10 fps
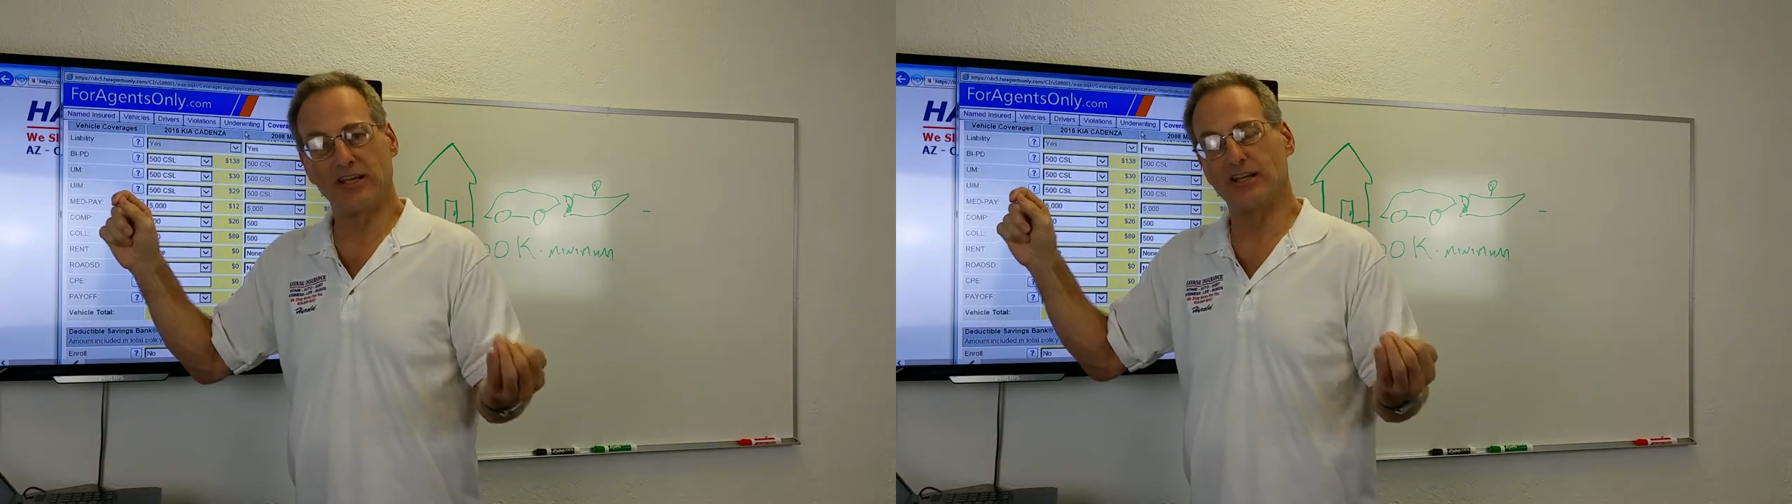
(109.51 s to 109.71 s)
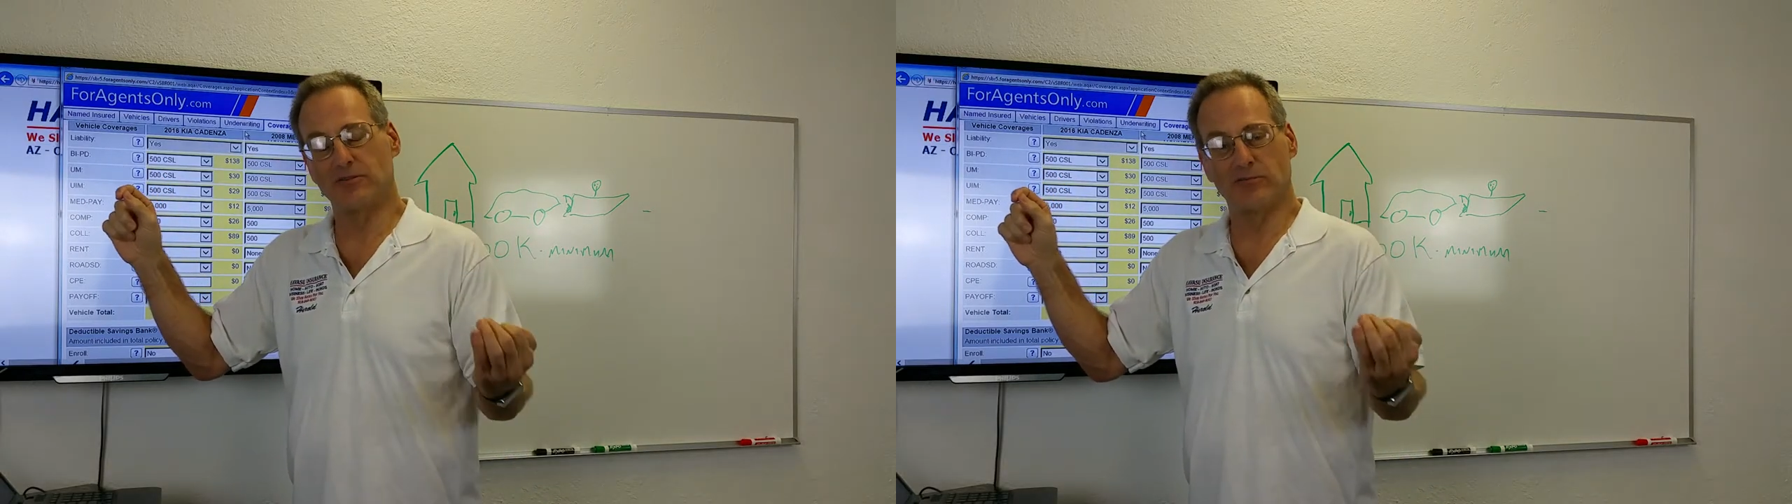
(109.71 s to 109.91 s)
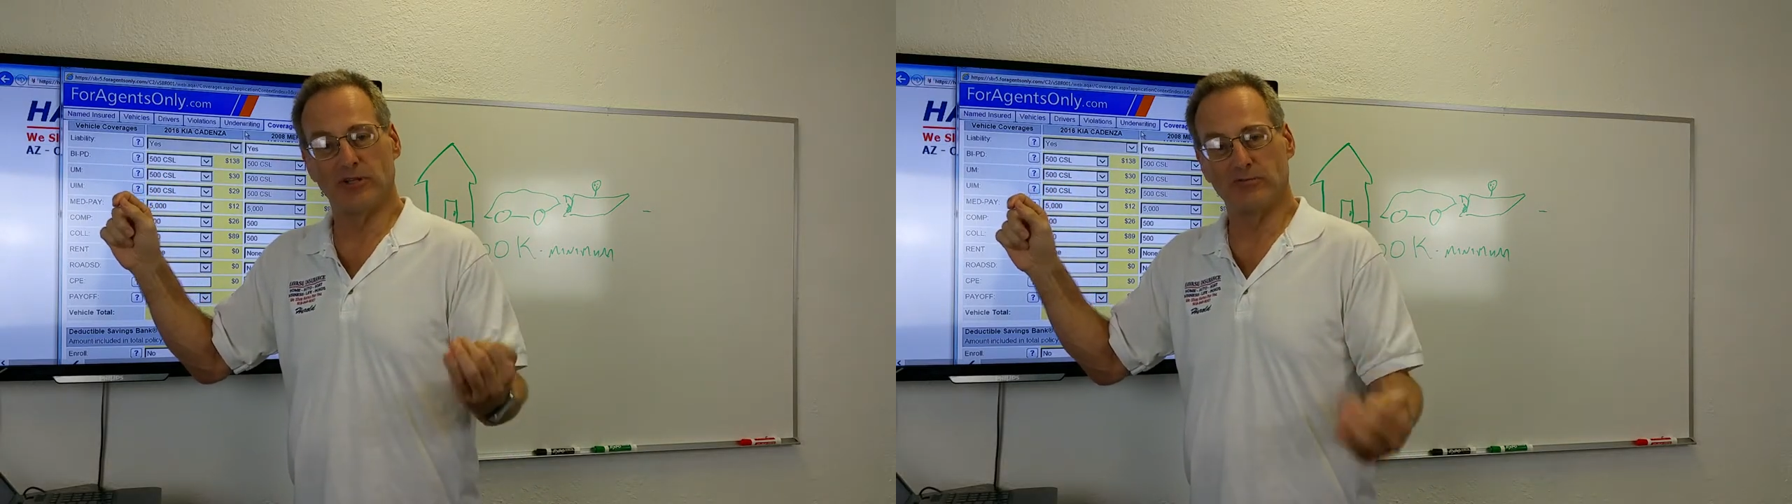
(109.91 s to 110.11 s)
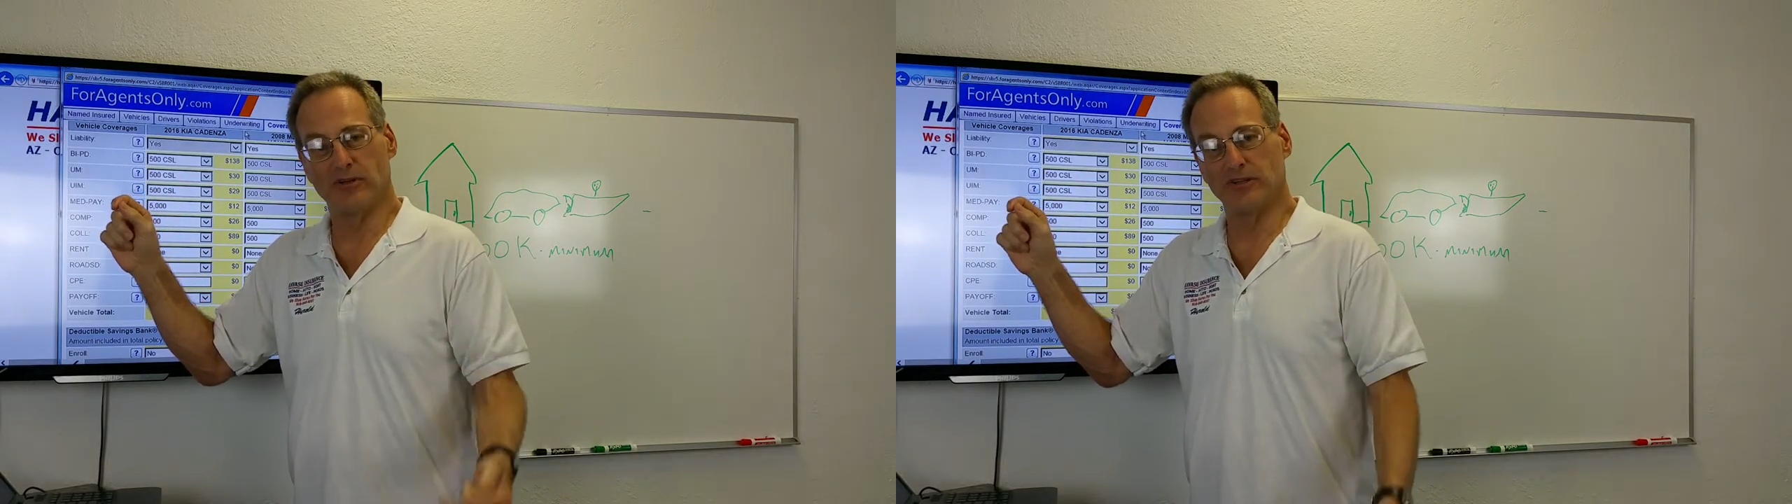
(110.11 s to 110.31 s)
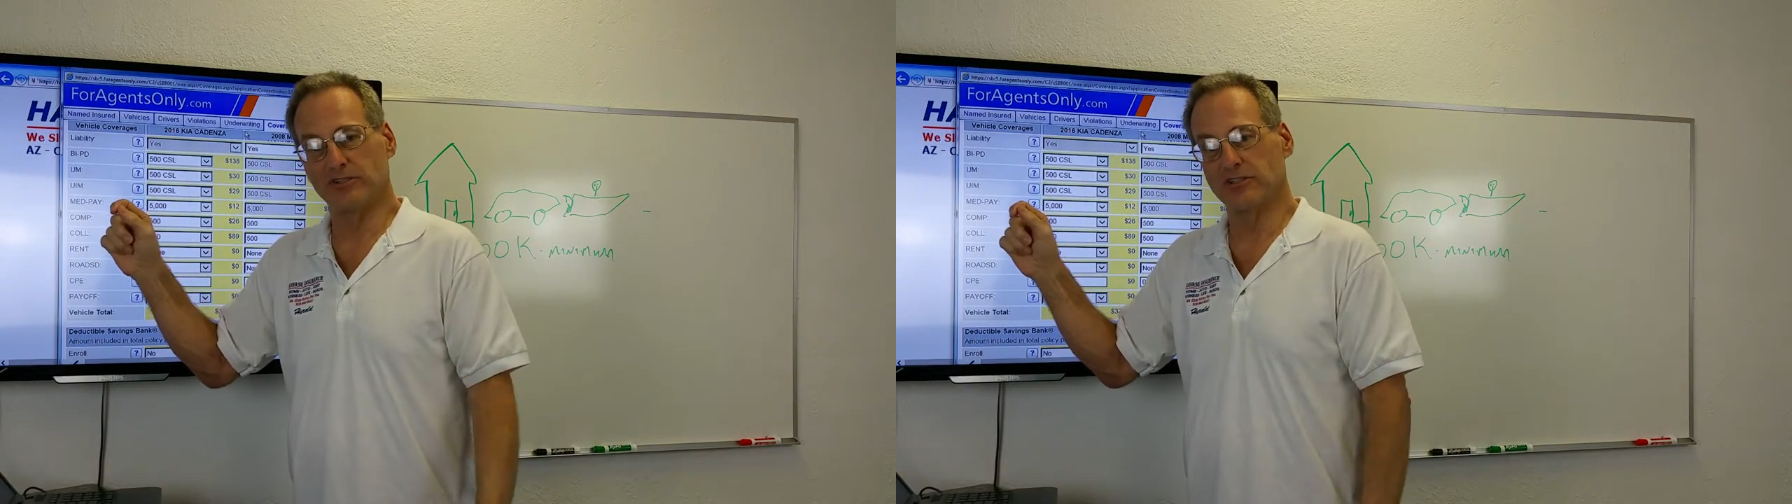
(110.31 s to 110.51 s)
an umbrella
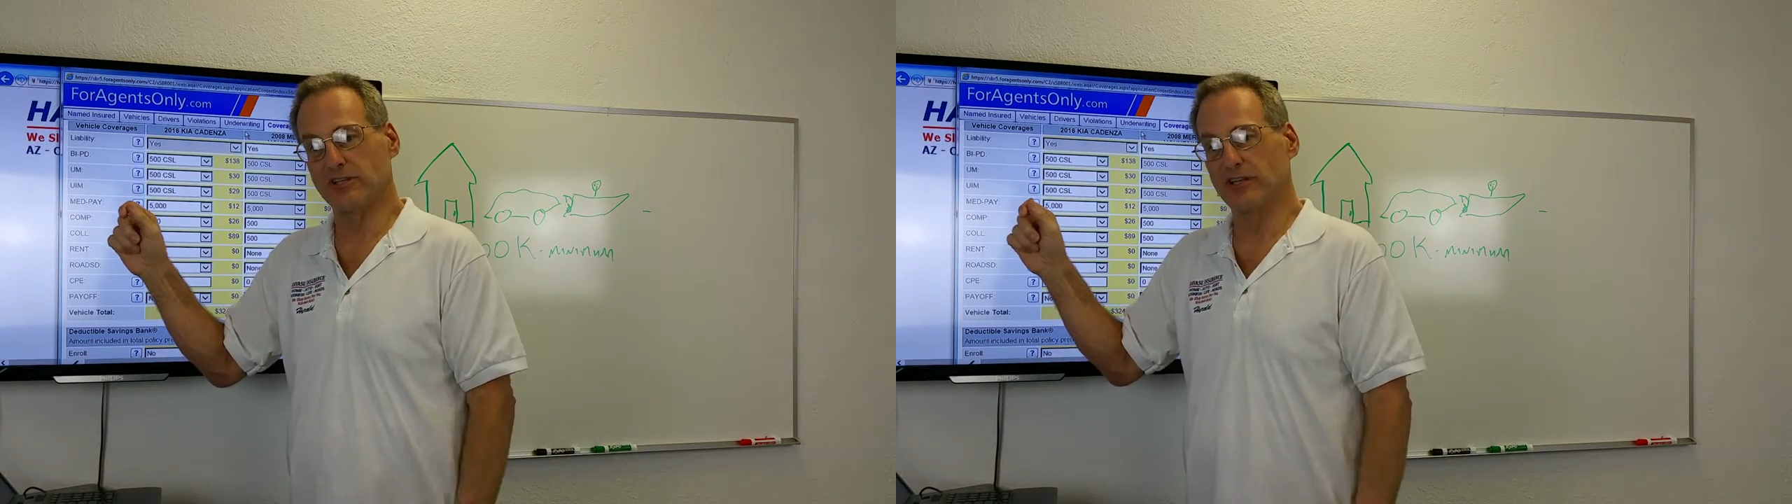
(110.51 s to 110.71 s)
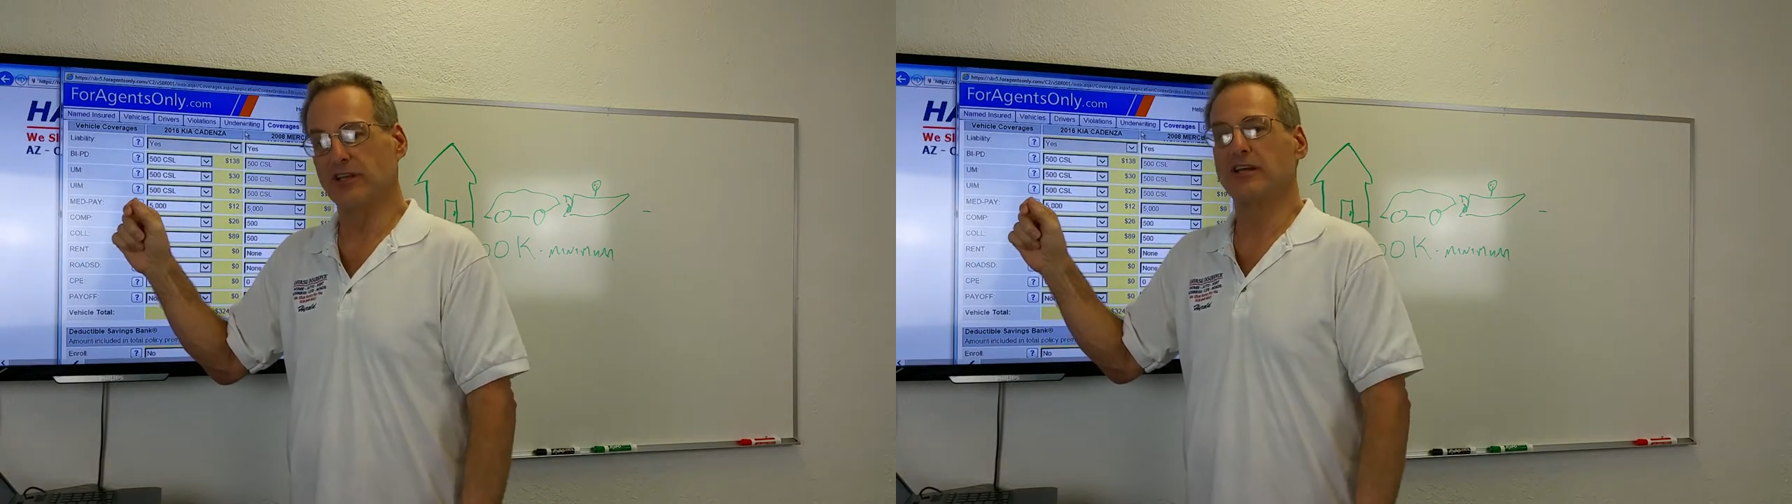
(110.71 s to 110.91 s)
policy